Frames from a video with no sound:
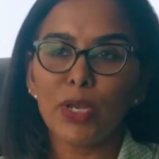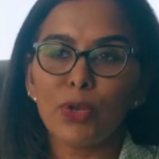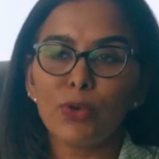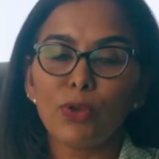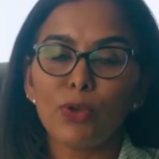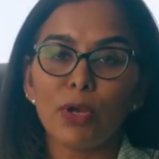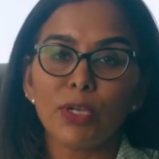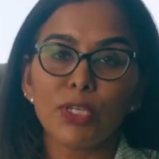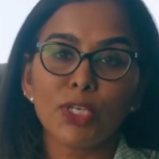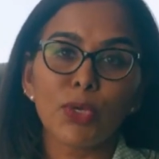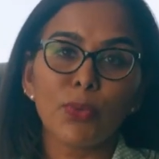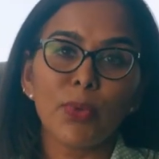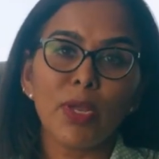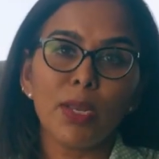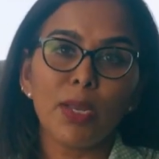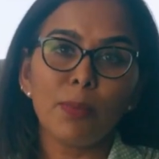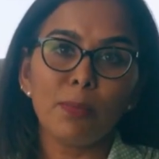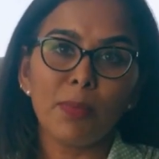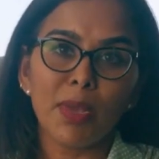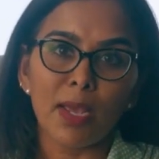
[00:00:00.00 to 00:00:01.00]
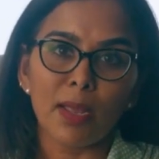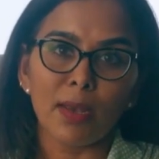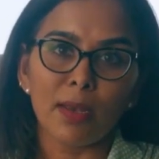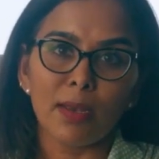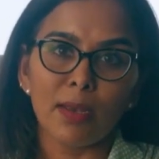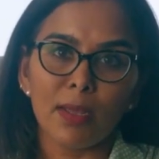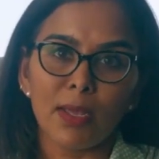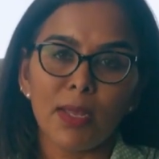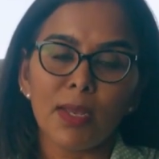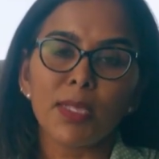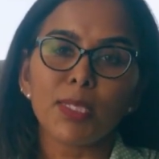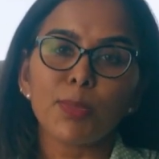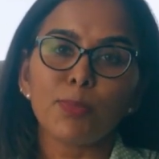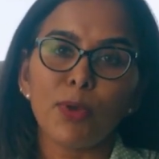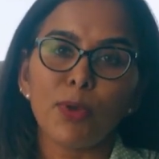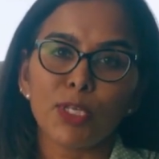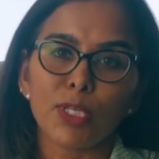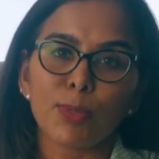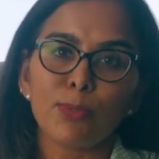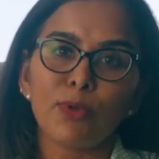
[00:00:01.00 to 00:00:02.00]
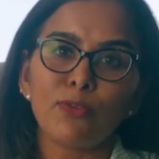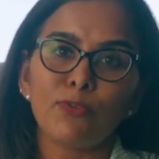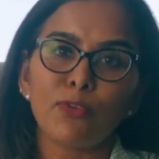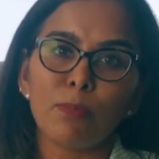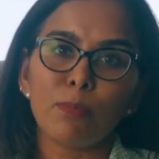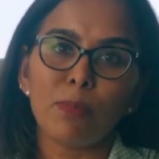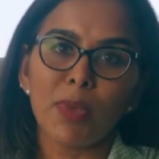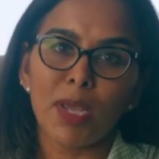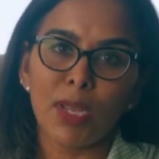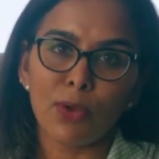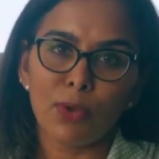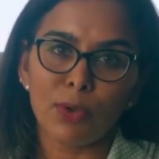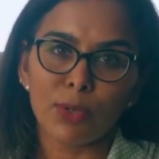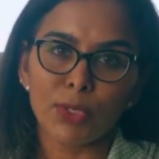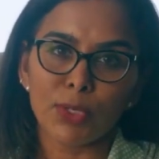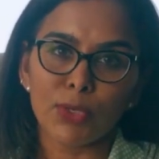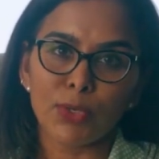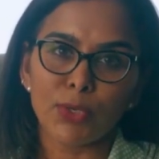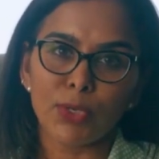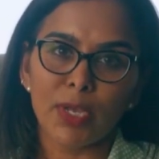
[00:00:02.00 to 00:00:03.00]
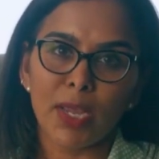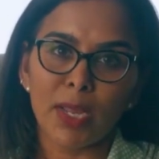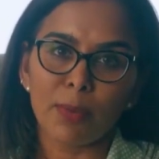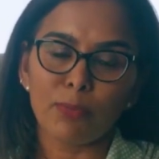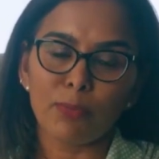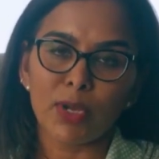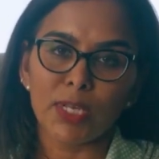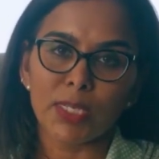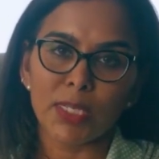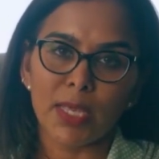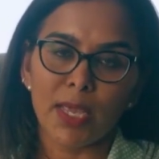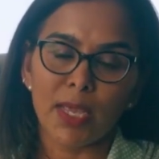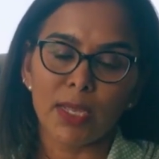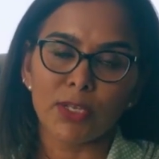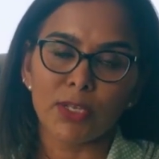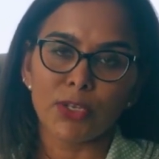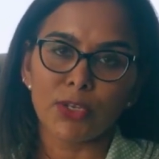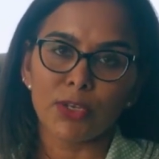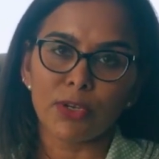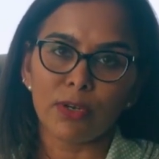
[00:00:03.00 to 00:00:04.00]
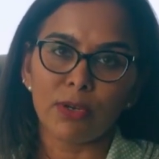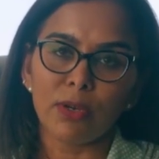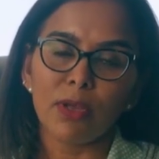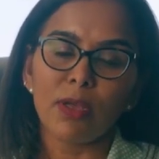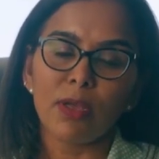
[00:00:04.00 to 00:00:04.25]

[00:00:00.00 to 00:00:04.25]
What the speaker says: do not screen men, it is possible for men also to get breast cancer,